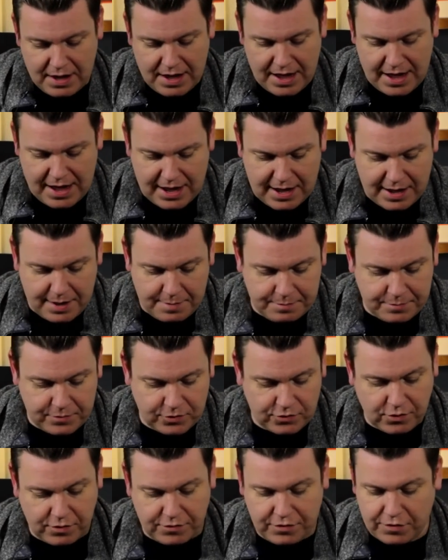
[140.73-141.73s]
Um,
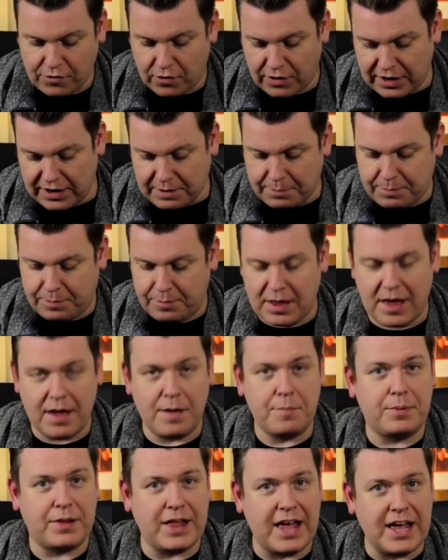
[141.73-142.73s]
so if you've already uh,
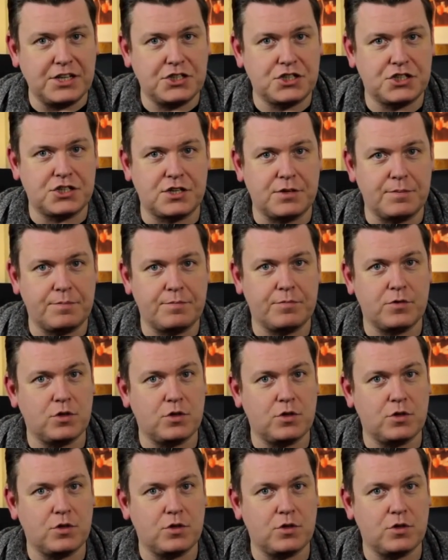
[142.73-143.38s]
pledged,